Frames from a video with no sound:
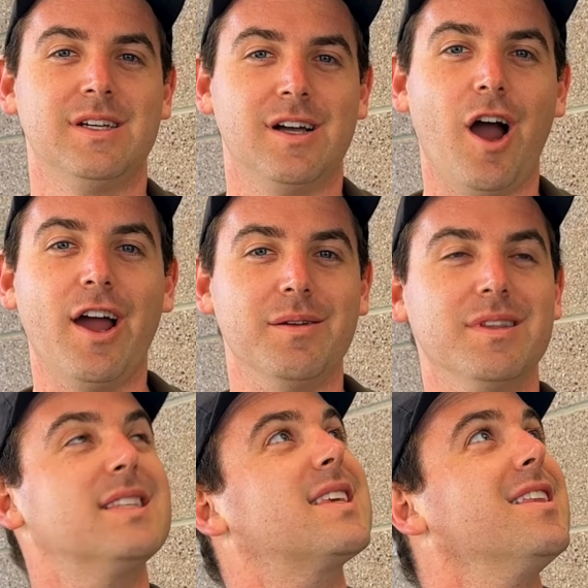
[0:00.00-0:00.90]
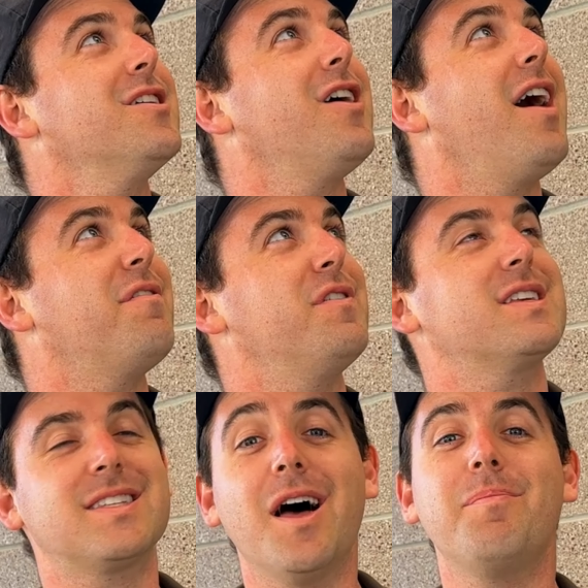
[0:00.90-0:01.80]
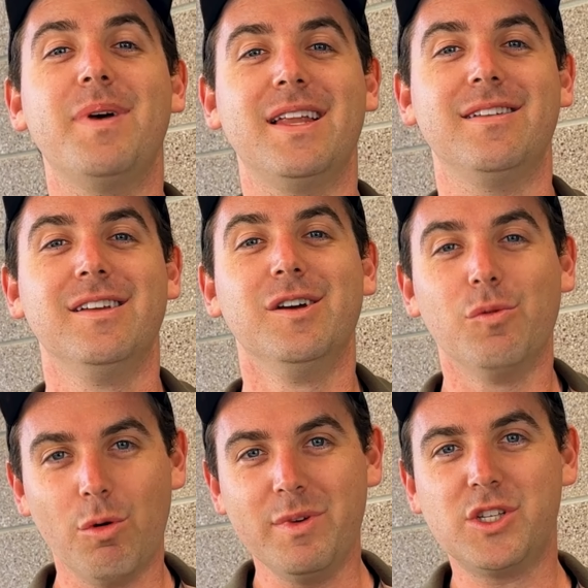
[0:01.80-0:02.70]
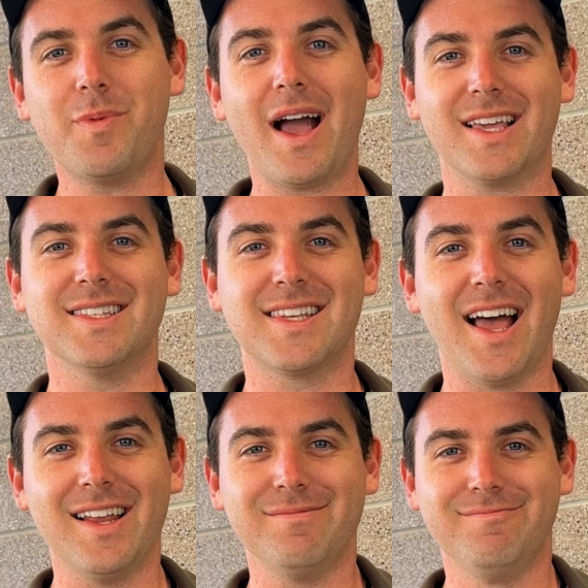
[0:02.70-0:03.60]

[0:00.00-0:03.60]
All right, let's get Little Ott fixed up and we'll meet you back inside.